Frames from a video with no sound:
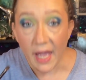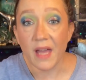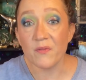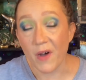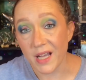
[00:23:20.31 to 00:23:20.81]

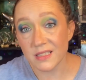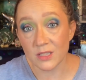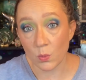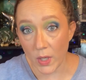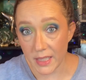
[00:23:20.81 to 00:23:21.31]
advised
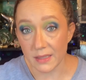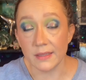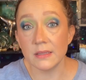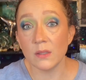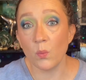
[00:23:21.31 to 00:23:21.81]
to wait at
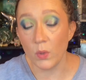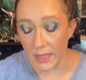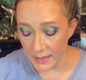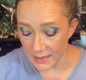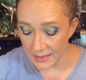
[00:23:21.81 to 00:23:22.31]
least a
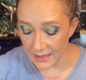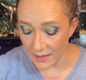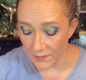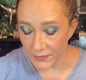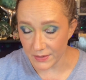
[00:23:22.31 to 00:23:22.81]
week to see
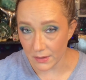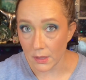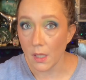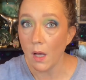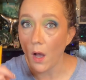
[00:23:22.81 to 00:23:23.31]
if it's
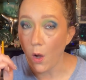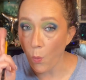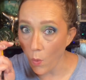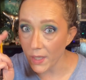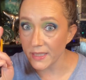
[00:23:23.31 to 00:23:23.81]
a
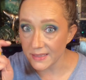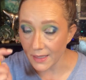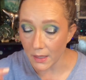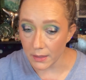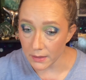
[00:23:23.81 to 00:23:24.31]
one and
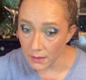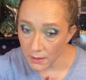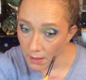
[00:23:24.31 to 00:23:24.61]
done